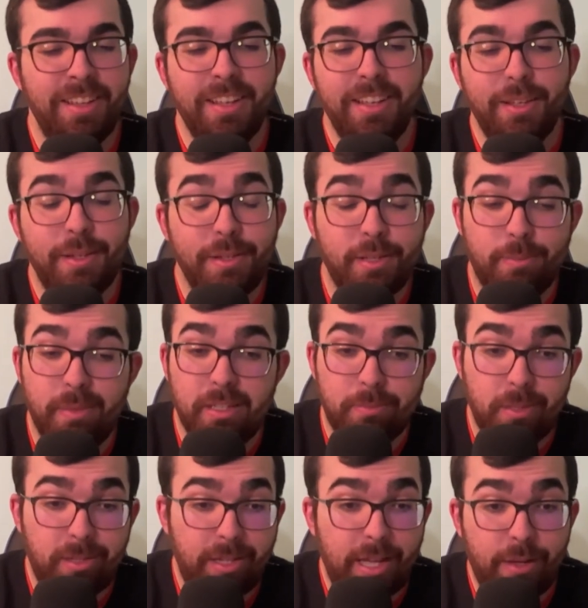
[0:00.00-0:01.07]
It just makes
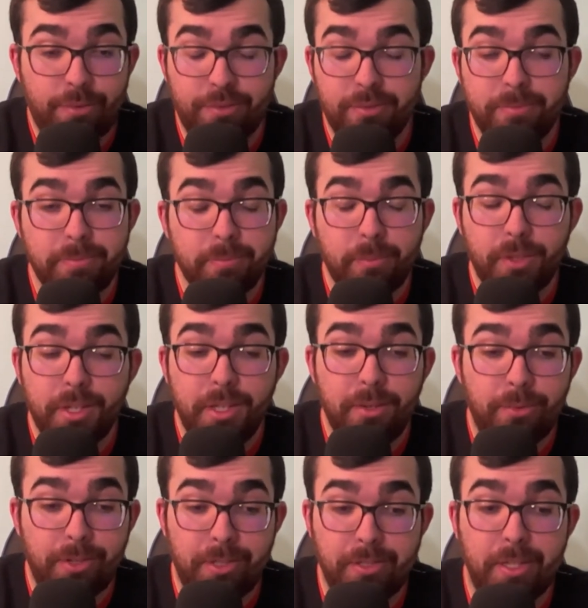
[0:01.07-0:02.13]
me laugh. It
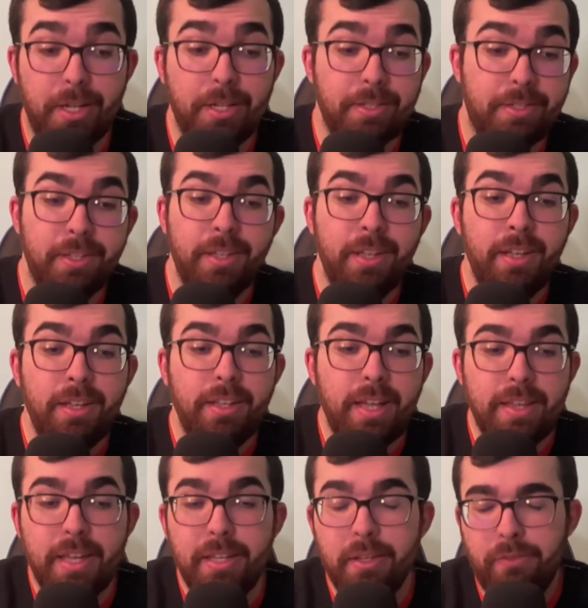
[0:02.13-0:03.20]
really does.
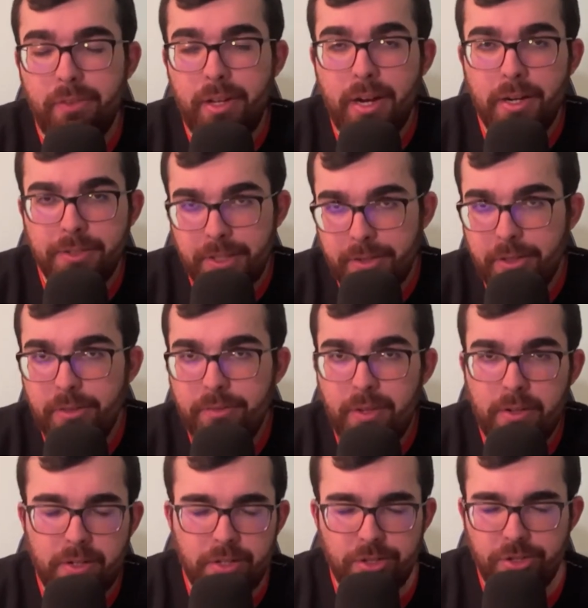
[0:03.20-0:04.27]
And then the Flyers get their
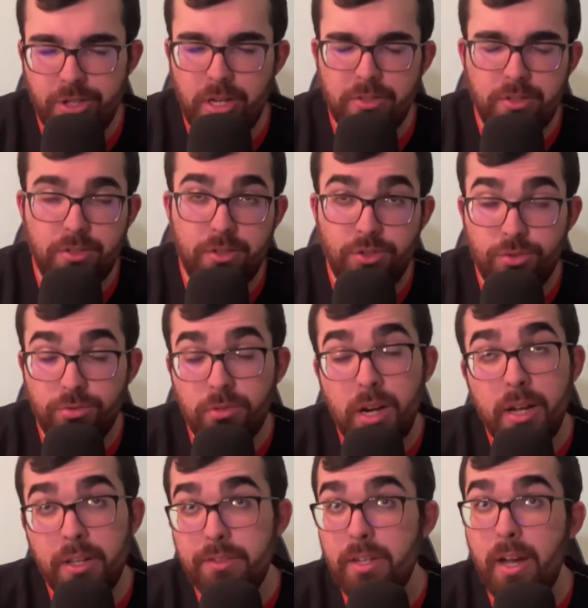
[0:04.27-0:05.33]
various chances to
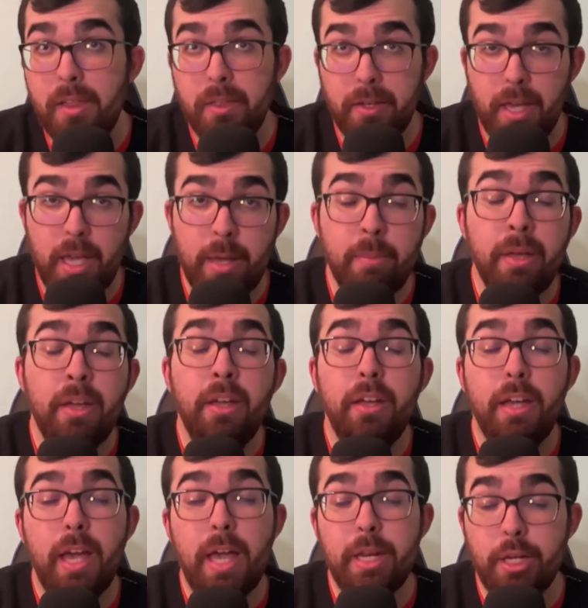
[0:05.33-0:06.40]
try to tie the game.
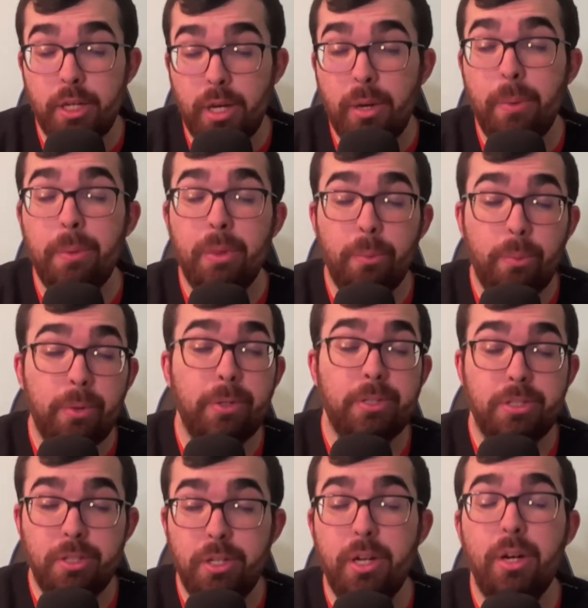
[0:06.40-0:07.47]
And, you know, the
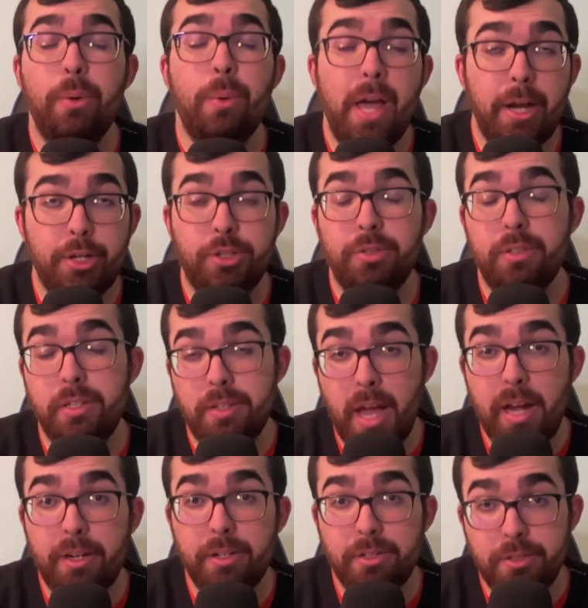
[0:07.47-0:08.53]
worst, you know, extra
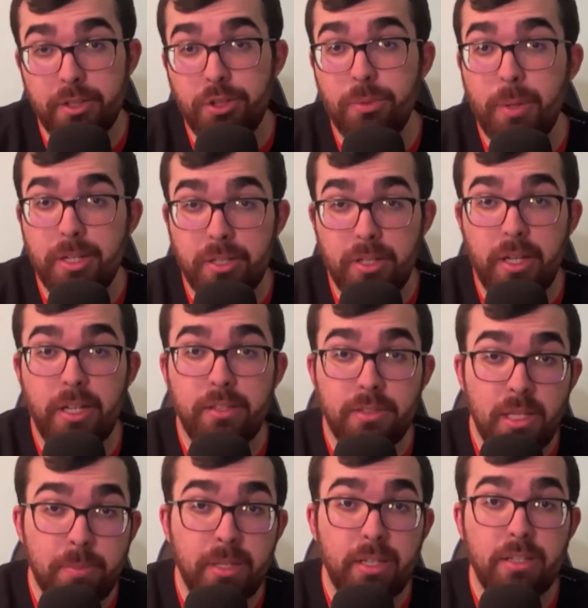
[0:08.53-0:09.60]
attacker situation I
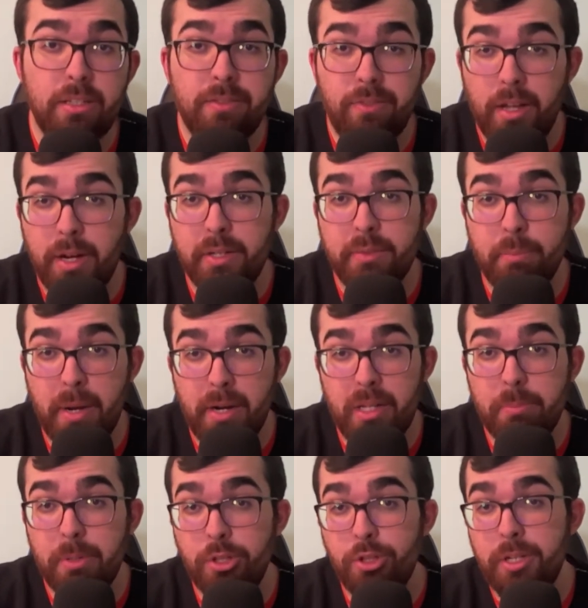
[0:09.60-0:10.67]
see, because the Flyers barely
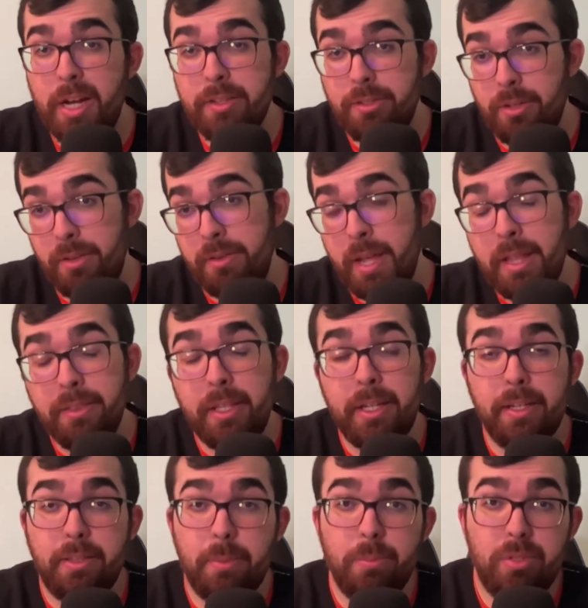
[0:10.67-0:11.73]
put shots on net. They
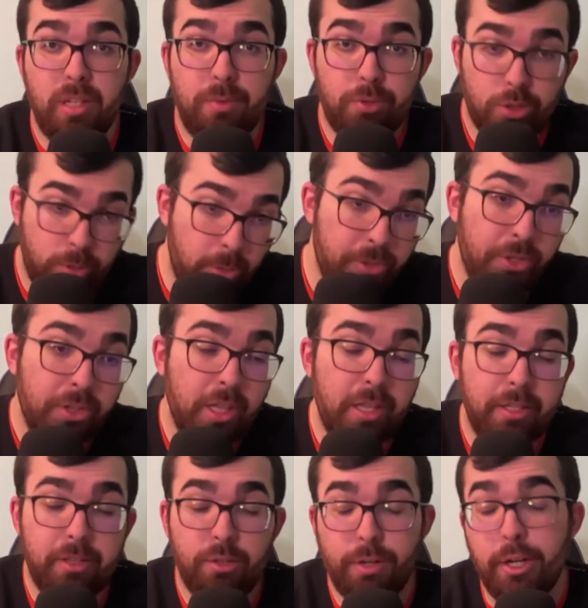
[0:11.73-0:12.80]
get themselves cornered. They
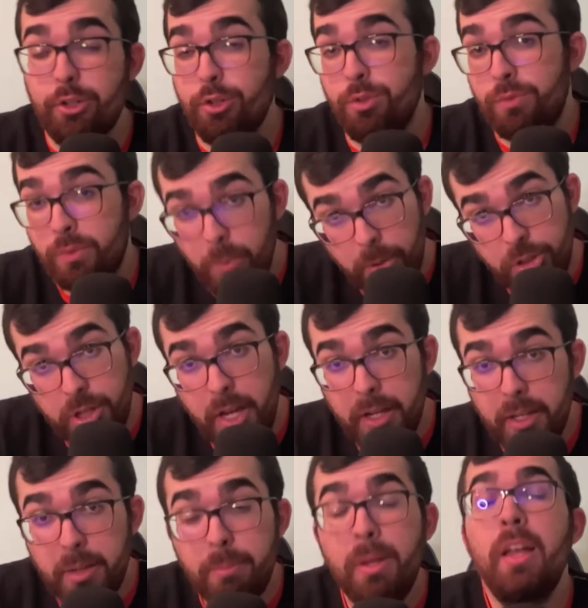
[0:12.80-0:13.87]
let the Rangers forecheck
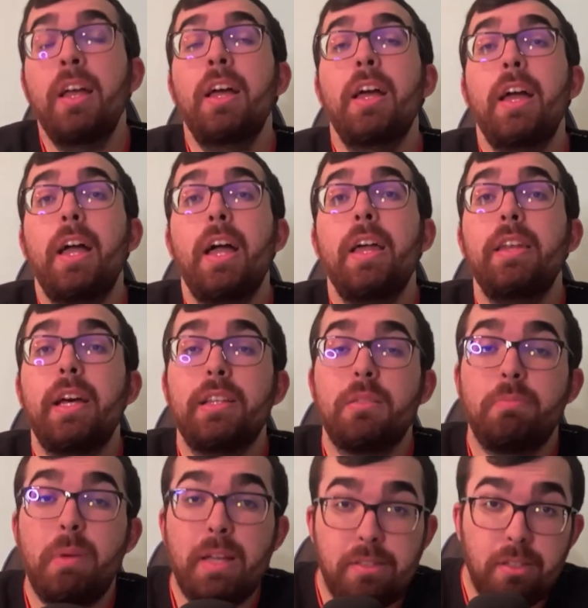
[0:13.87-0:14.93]
them. And that's
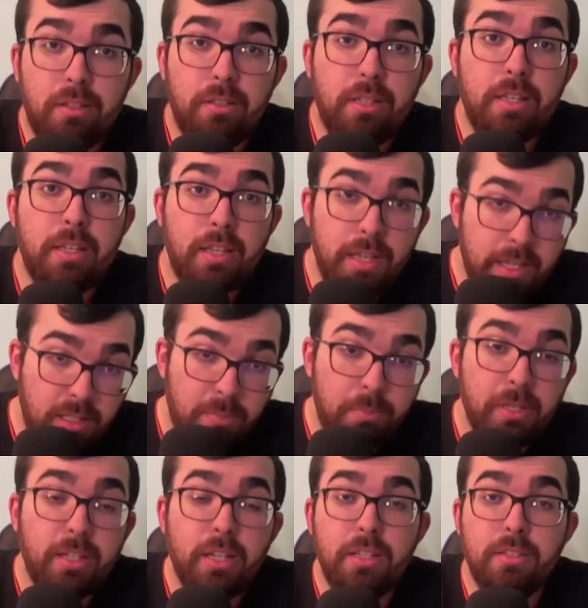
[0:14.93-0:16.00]
basically it,
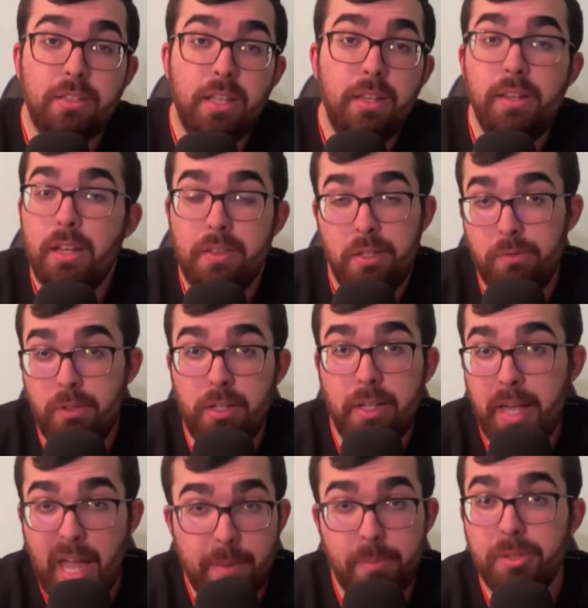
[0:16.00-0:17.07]
because nothing really
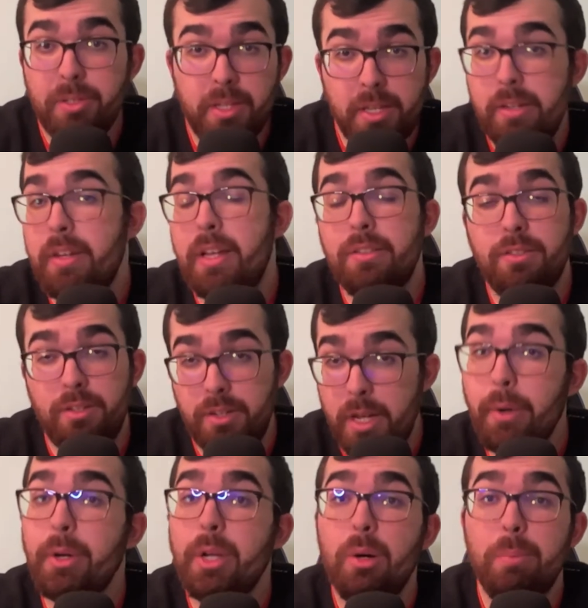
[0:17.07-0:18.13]
happened in that
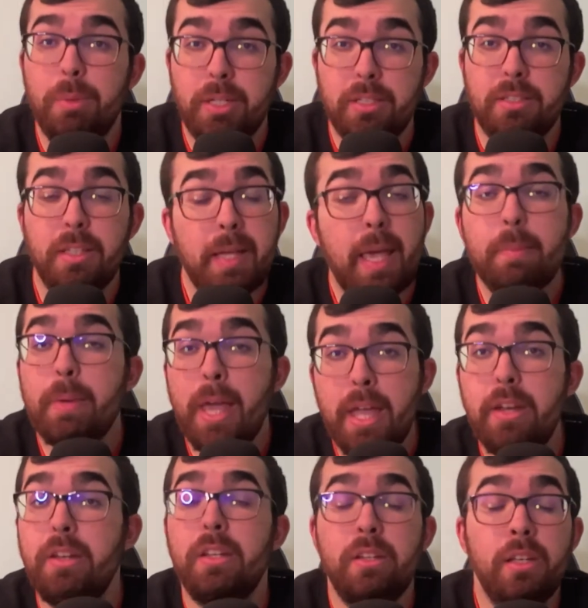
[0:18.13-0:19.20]
scenario because the game
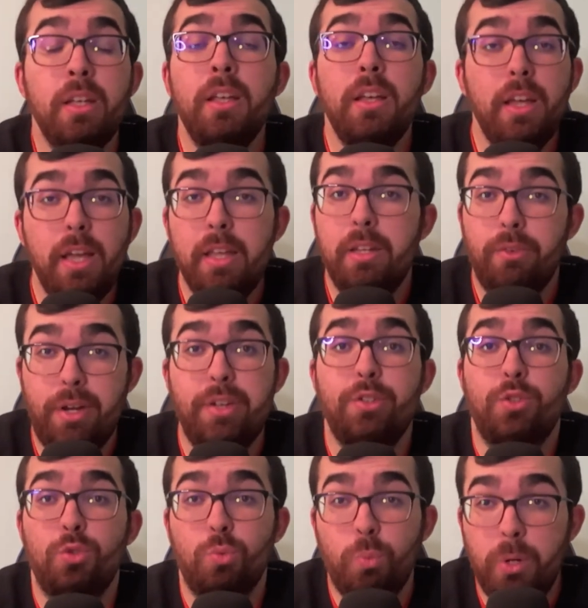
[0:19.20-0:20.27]
ended and the
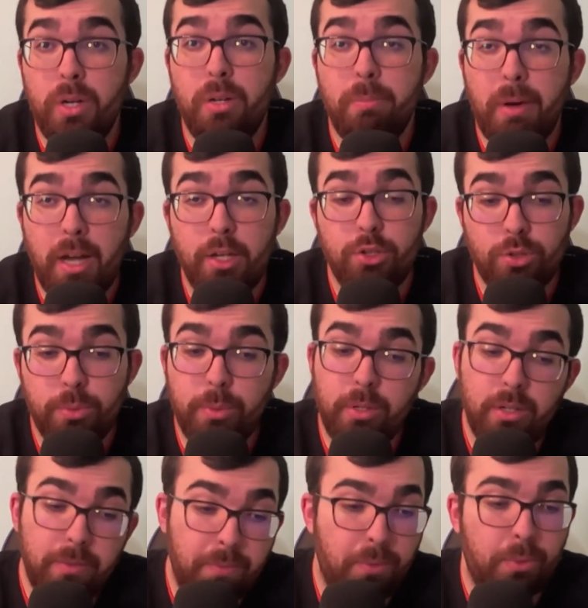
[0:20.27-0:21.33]
Rangers won by a score
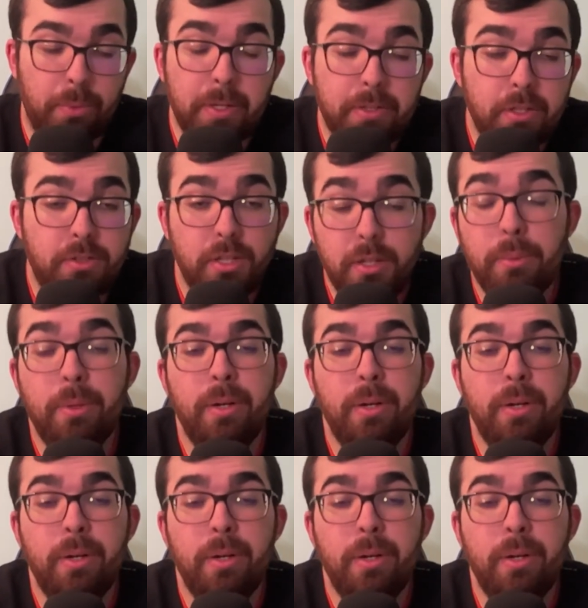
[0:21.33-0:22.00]
of 3-2.